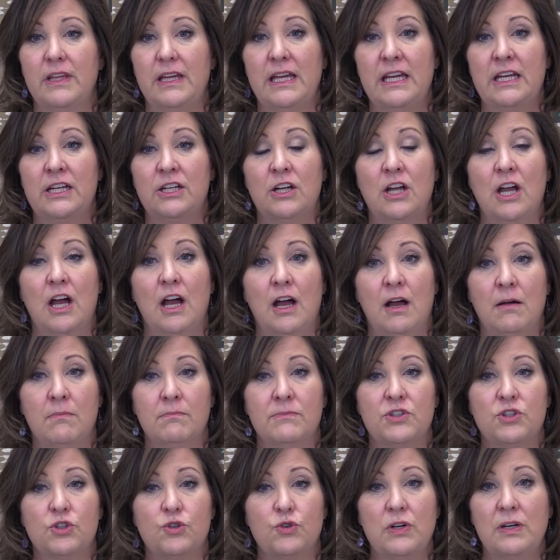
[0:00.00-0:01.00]
the
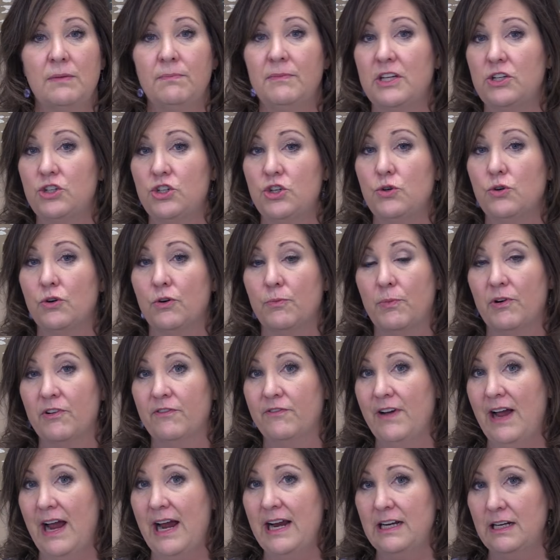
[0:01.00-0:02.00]
income stream that you're
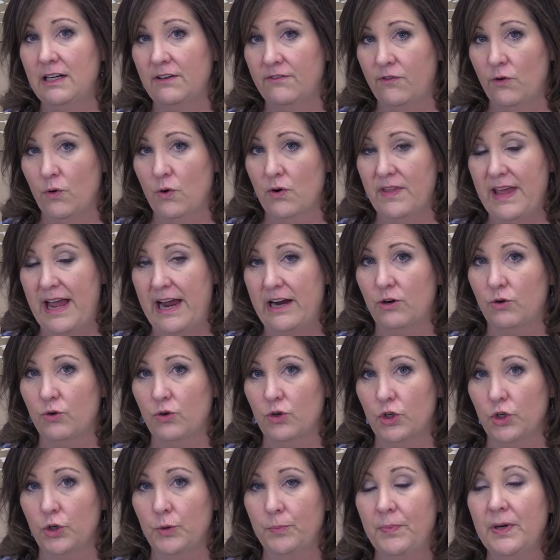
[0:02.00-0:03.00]
providing for that
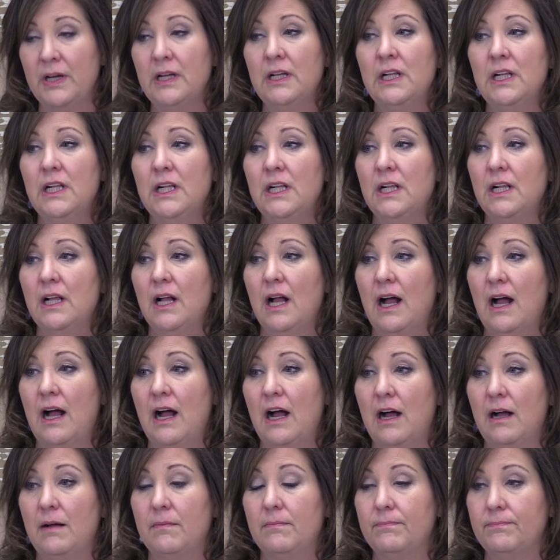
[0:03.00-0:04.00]
group
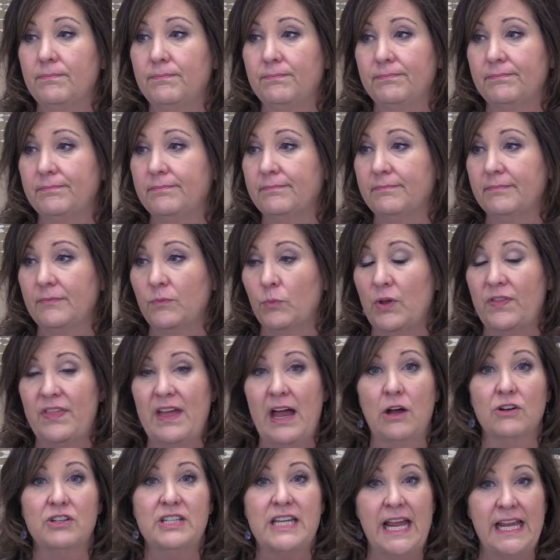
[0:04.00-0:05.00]

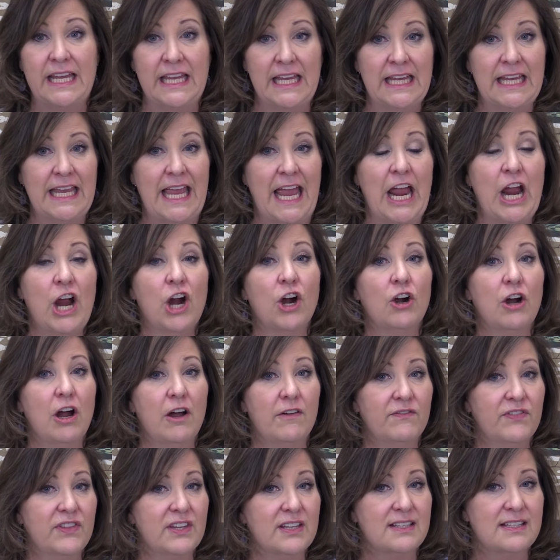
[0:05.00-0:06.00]
without taking care
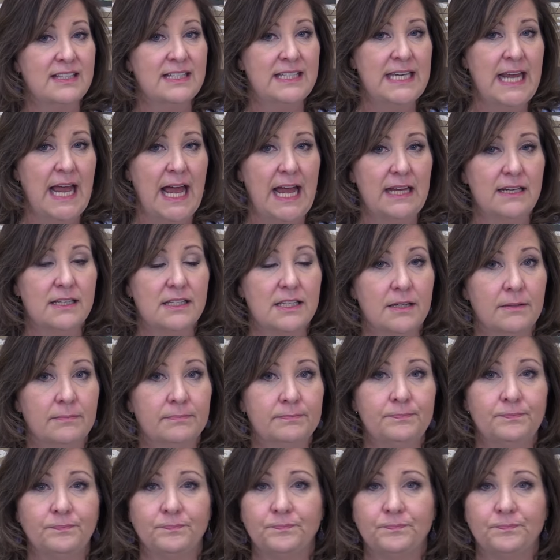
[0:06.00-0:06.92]
of this debt.